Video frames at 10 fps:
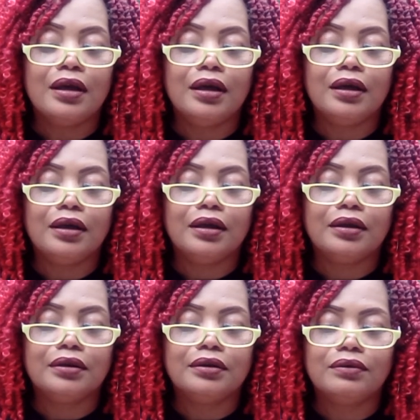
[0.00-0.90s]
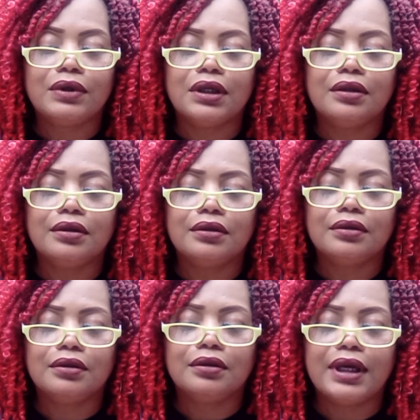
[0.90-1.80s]
Uh, wait.
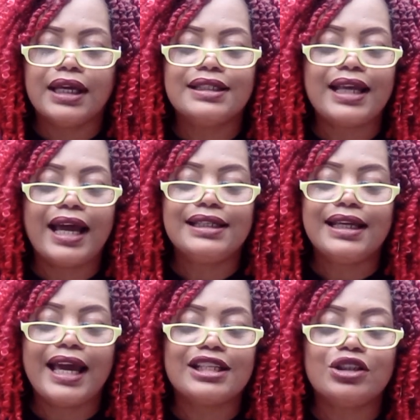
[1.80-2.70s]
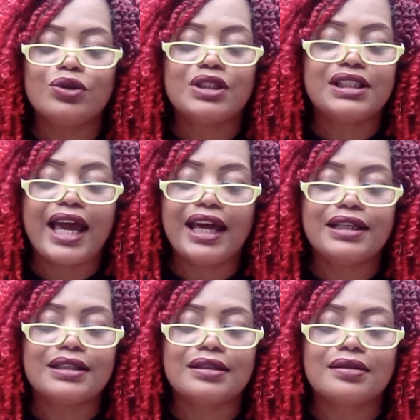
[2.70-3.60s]
Anxiety has no
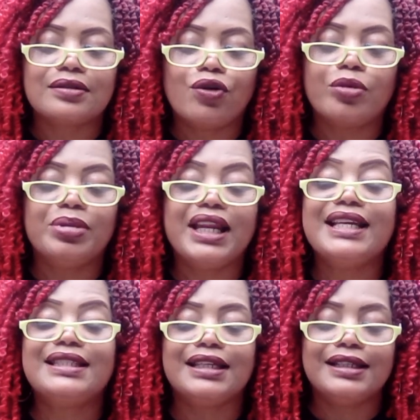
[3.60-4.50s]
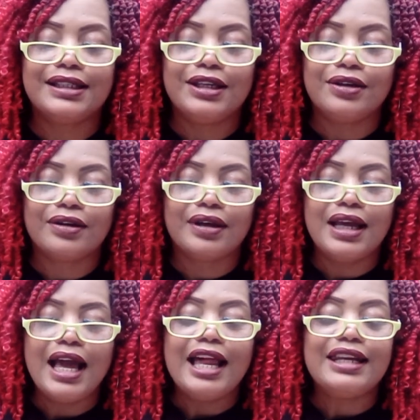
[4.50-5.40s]
status or blessings here.
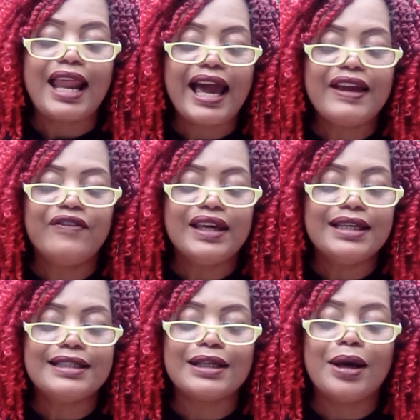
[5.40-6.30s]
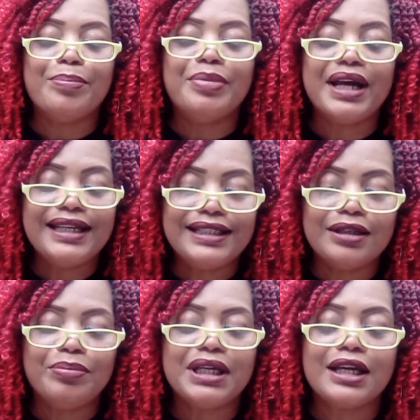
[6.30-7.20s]
Life is
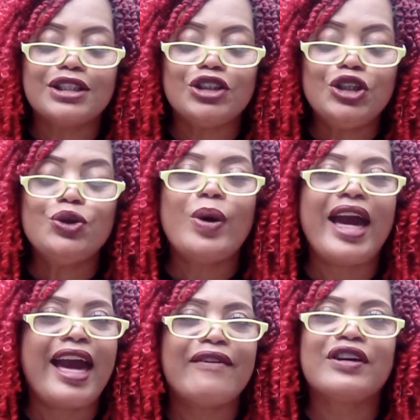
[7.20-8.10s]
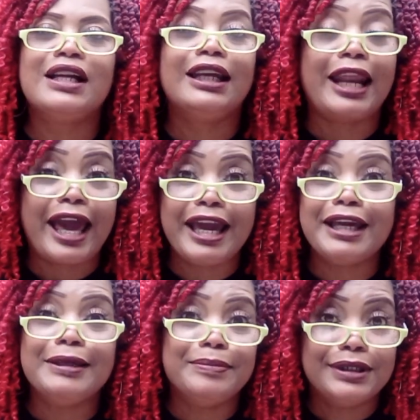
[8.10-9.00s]
abundant because you have
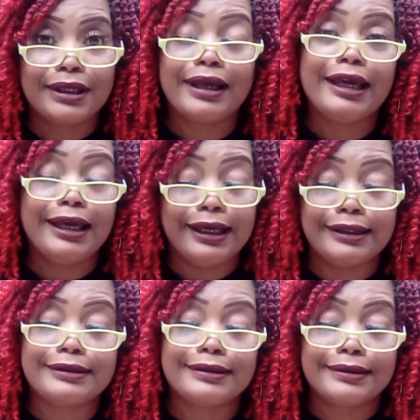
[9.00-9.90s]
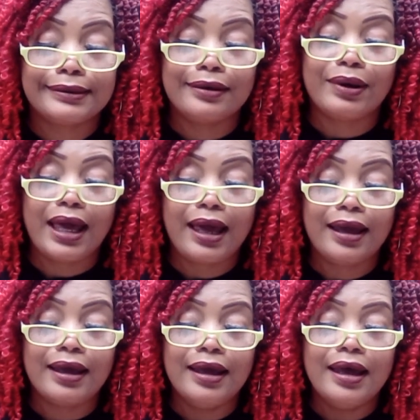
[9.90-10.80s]
claimed it,
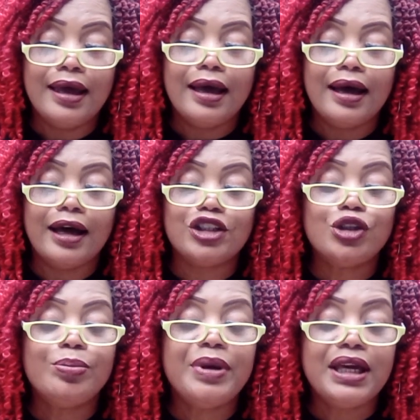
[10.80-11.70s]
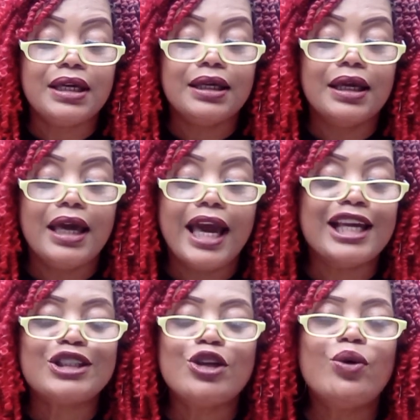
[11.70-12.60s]
okay? uh, to be, and
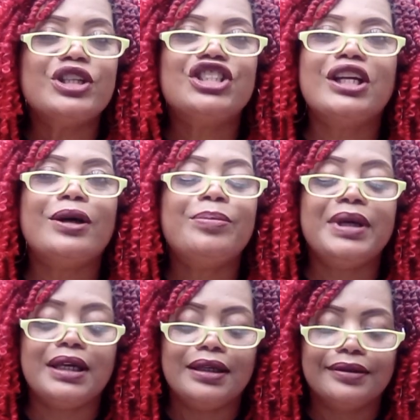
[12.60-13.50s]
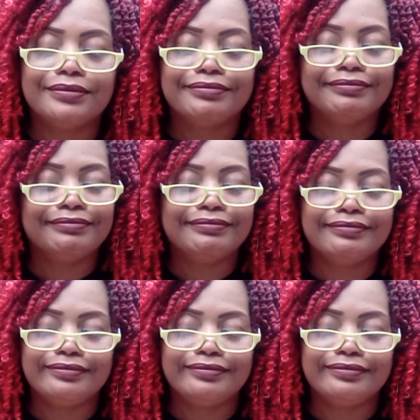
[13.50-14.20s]
so it shall be. Mm.